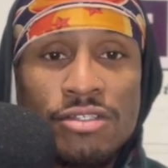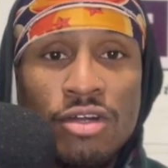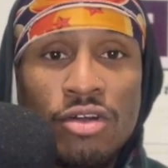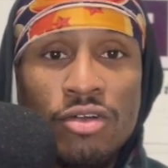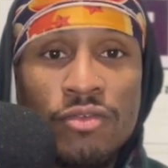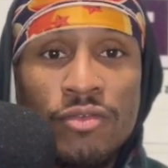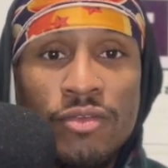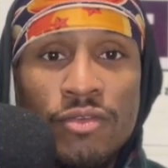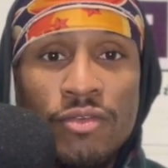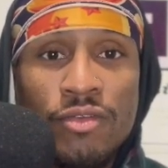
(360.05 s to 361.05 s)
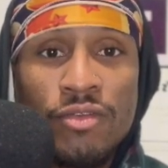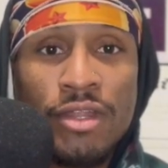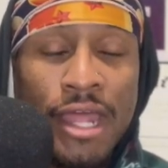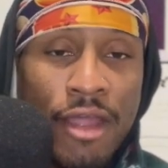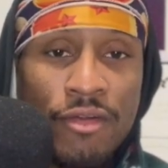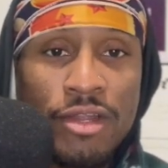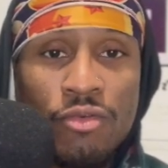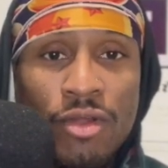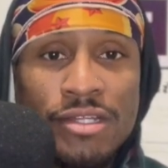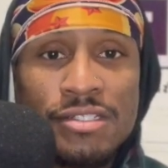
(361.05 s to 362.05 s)
are inherently
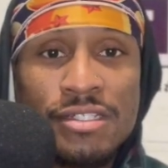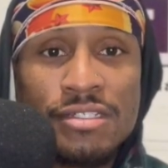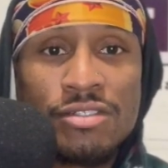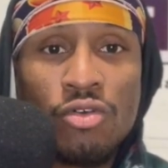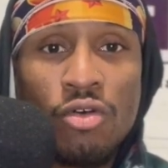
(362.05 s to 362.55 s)
racist